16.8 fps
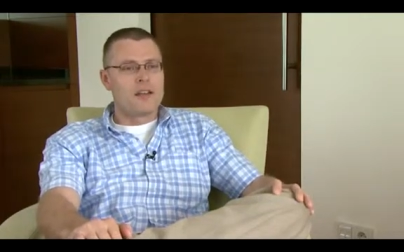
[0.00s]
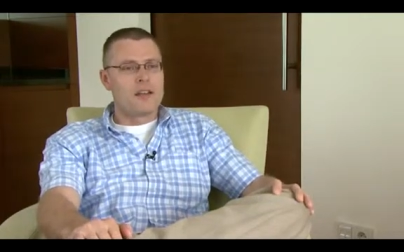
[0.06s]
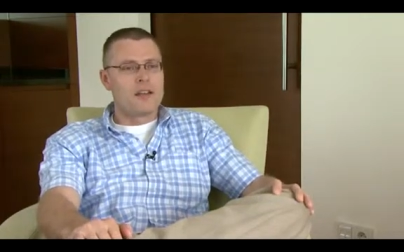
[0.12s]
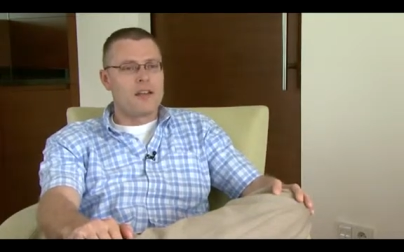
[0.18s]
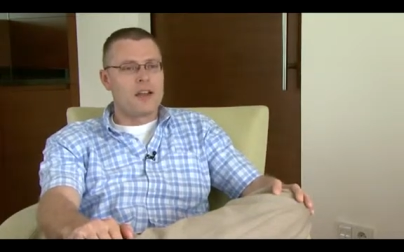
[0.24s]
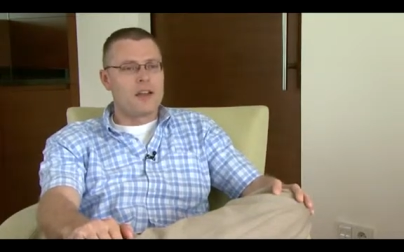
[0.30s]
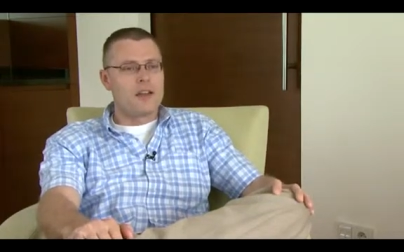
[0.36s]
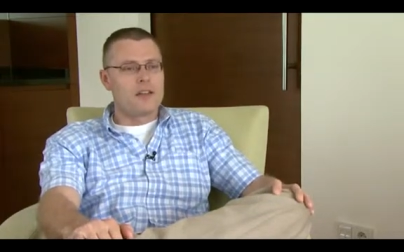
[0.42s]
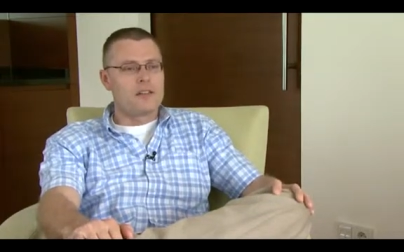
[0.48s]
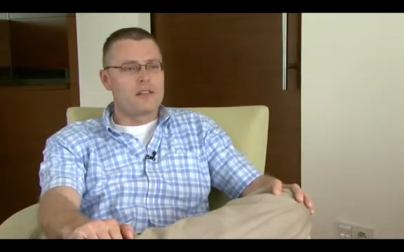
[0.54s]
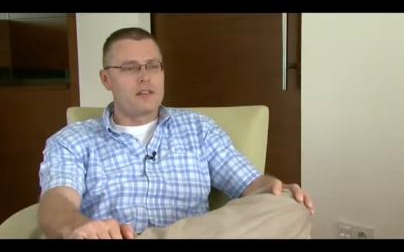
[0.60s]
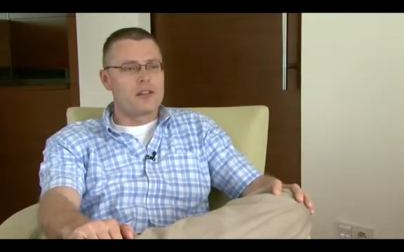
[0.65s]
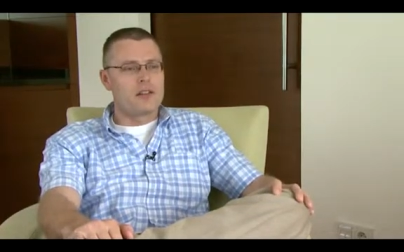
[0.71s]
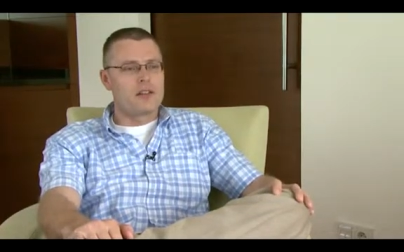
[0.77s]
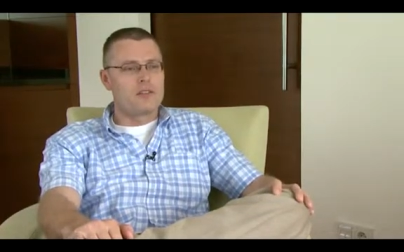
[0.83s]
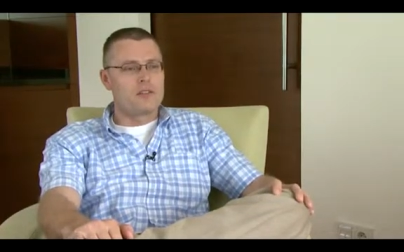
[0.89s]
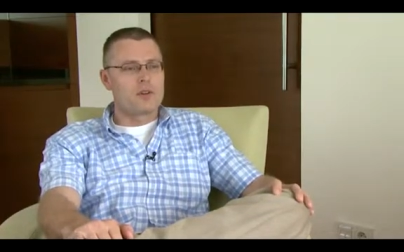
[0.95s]
And
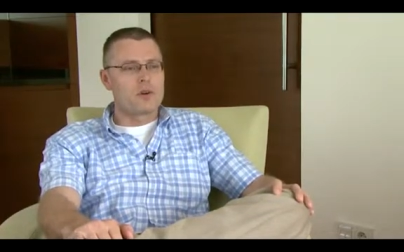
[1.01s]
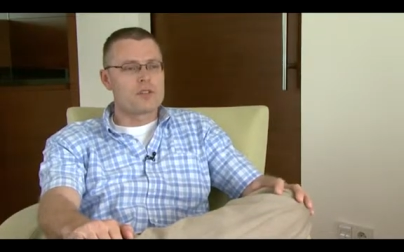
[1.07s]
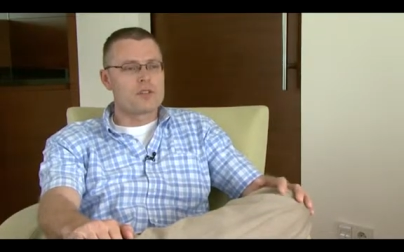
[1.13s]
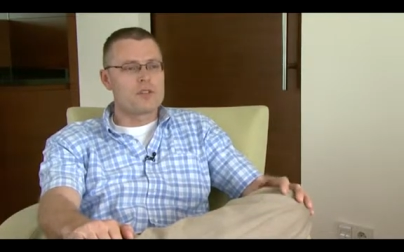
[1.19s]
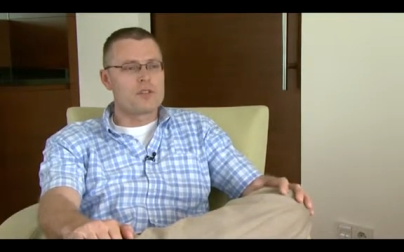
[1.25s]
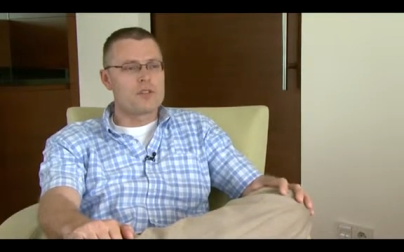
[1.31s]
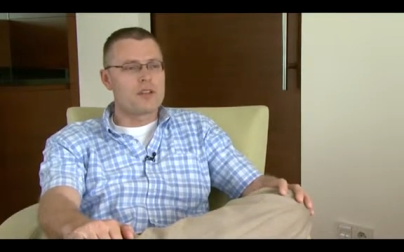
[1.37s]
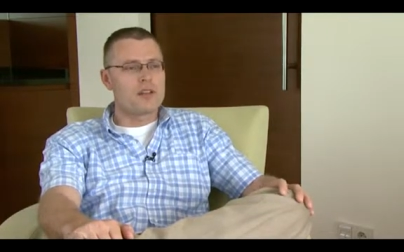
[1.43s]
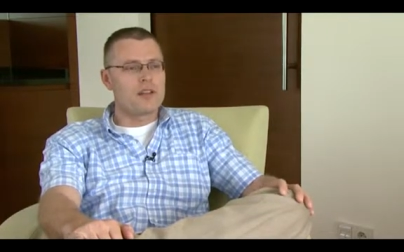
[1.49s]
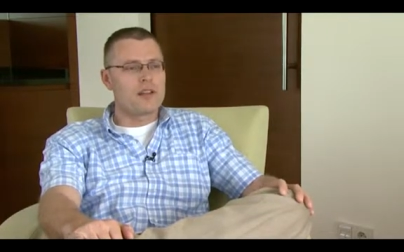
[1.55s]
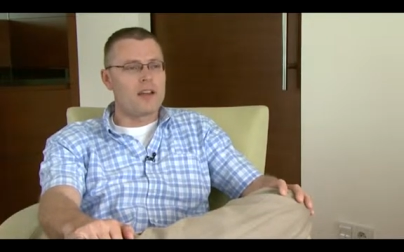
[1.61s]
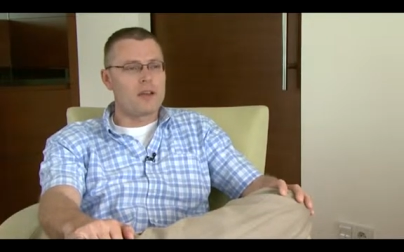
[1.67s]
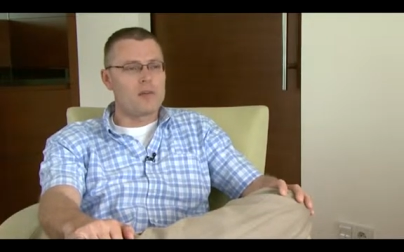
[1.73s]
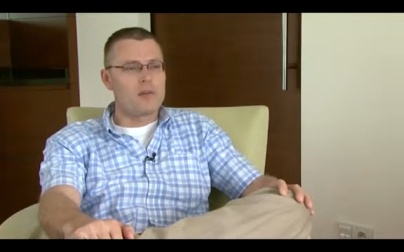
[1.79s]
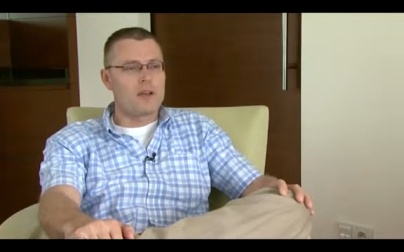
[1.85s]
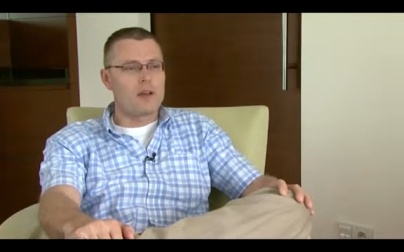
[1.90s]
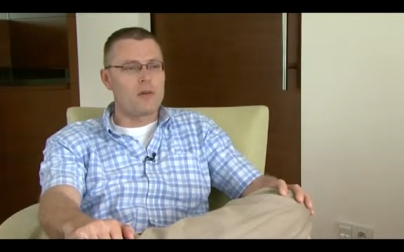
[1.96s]
of course, since that
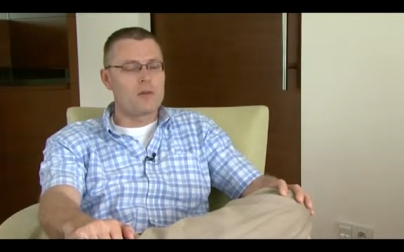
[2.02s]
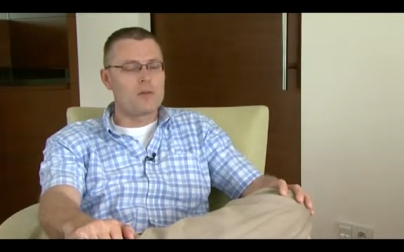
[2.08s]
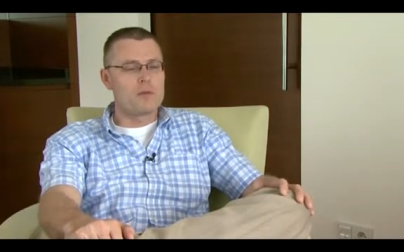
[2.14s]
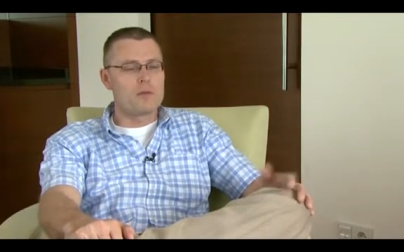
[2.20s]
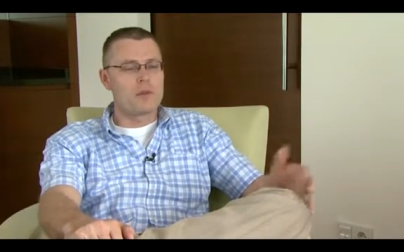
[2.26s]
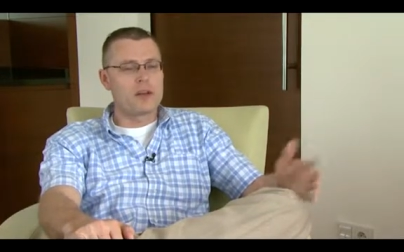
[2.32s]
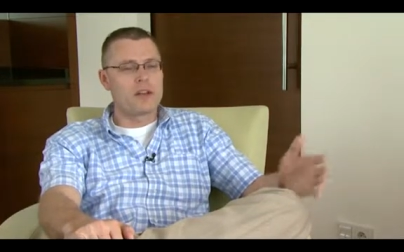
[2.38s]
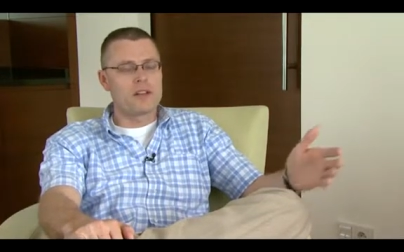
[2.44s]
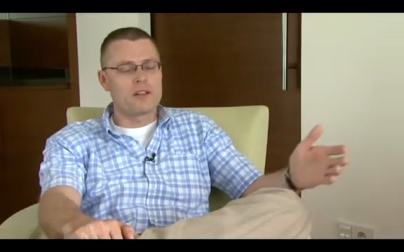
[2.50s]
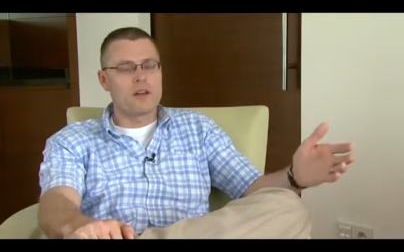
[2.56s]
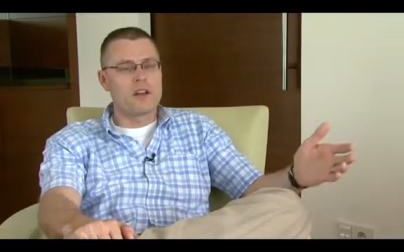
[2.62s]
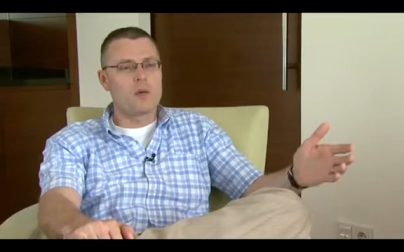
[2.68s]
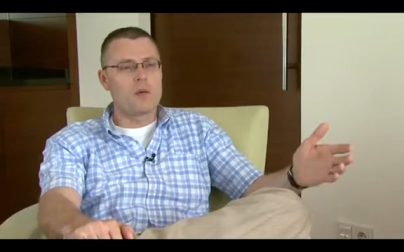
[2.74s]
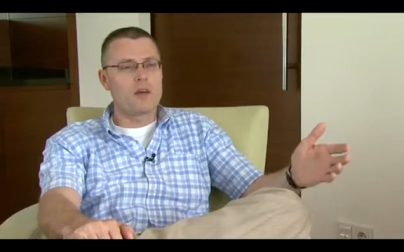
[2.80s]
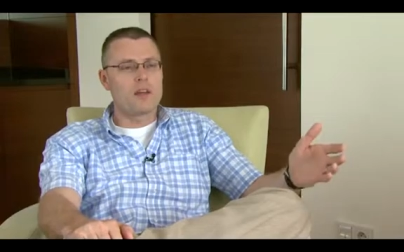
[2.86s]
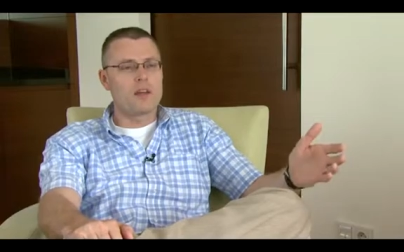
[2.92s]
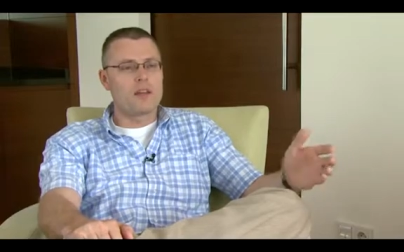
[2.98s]
time now, we've been running the
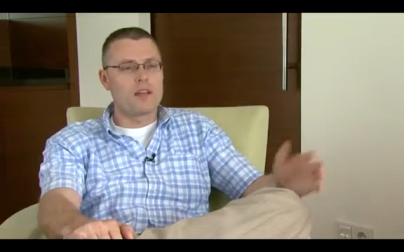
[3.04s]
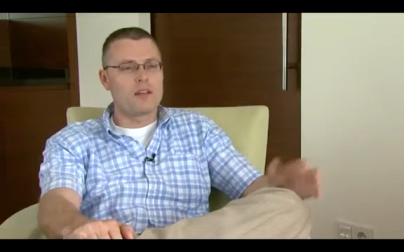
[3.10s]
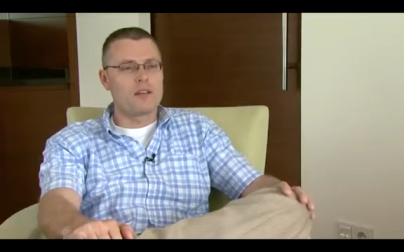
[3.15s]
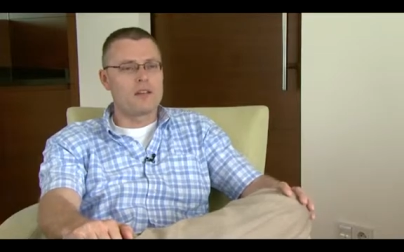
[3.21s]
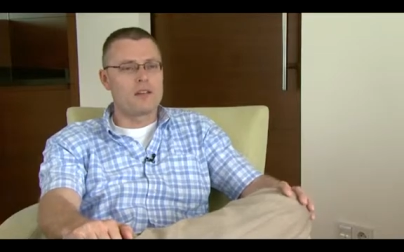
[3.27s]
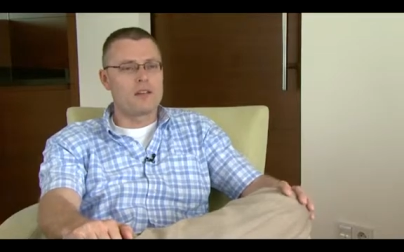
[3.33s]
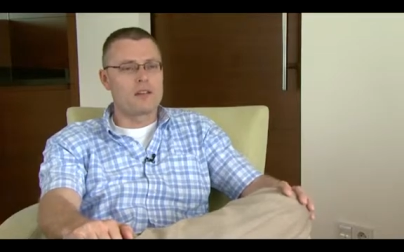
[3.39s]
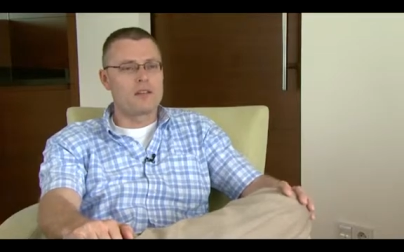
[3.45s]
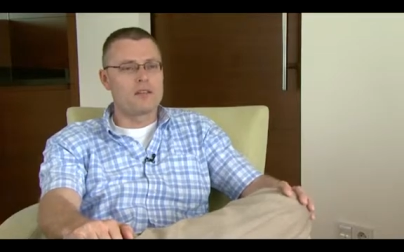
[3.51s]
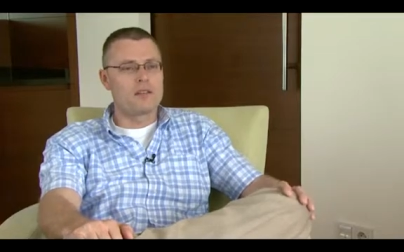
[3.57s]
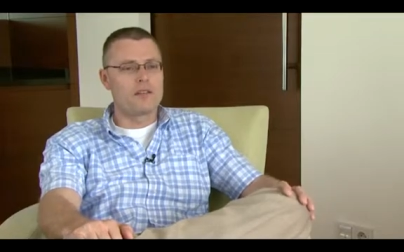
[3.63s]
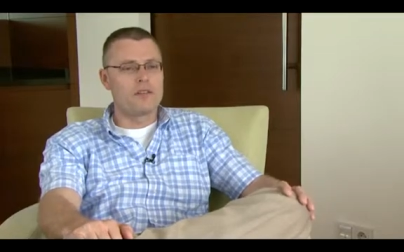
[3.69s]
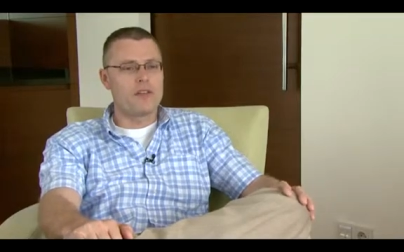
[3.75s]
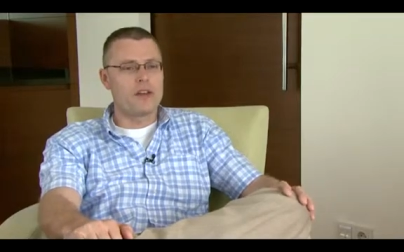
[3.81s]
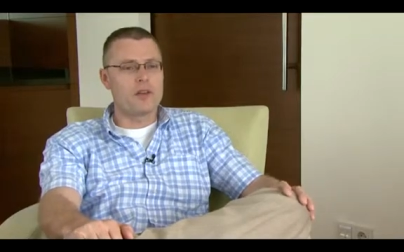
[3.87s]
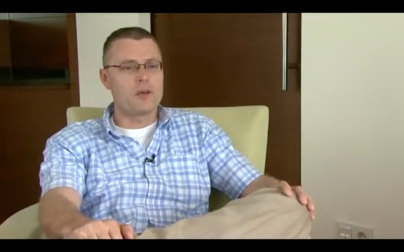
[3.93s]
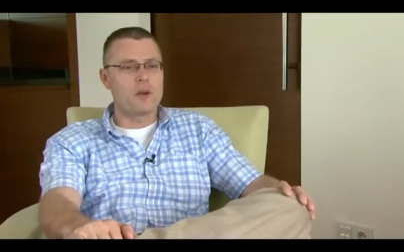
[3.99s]
network and
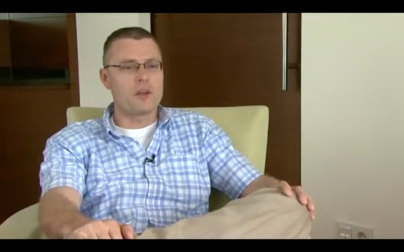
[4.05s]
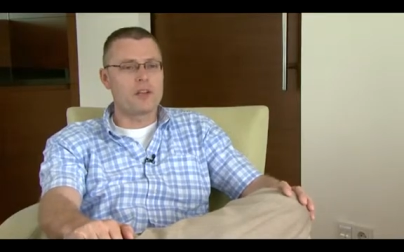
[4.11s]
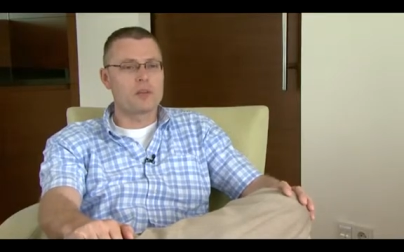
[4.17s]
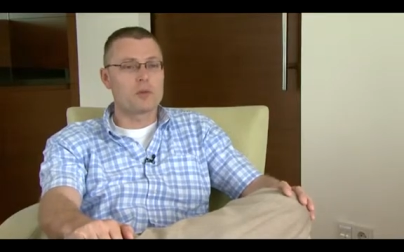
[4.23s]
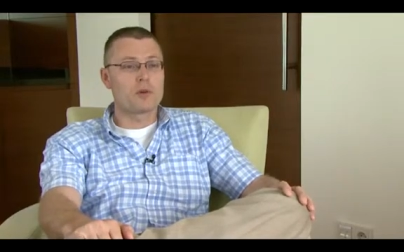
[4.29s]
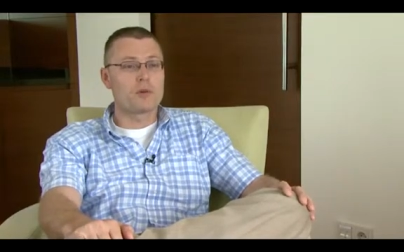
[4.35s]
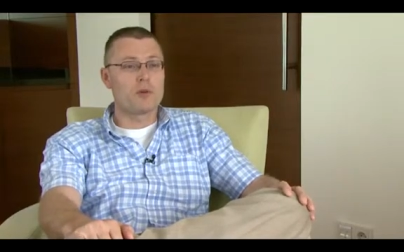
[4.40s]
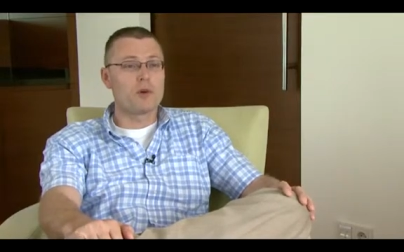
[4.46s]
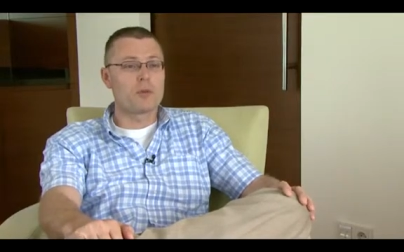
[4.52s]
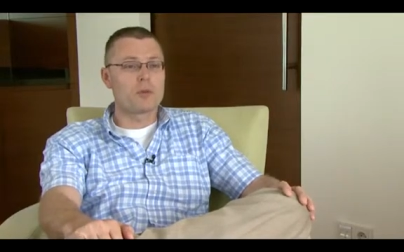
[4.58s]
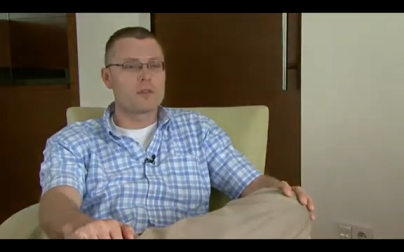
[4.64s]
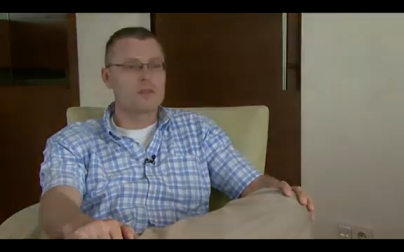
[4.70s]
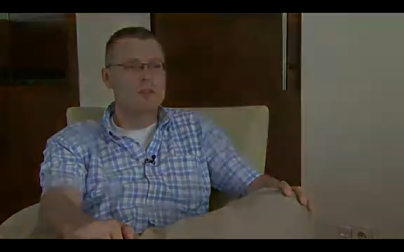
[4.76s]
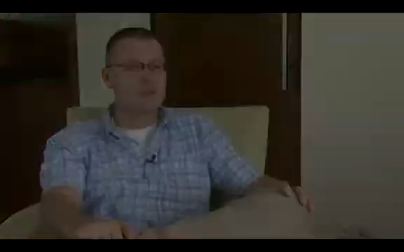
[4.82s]
evaluating the performance.